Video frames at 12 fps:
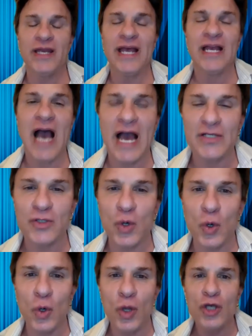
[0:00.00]
in high
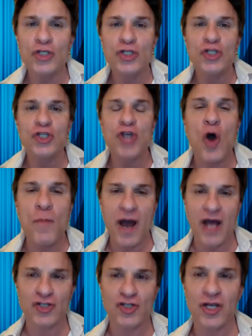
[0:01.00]
school so
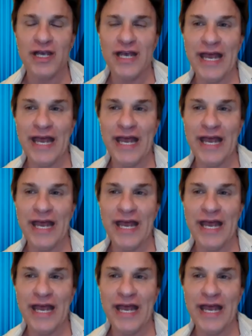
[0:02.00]
much,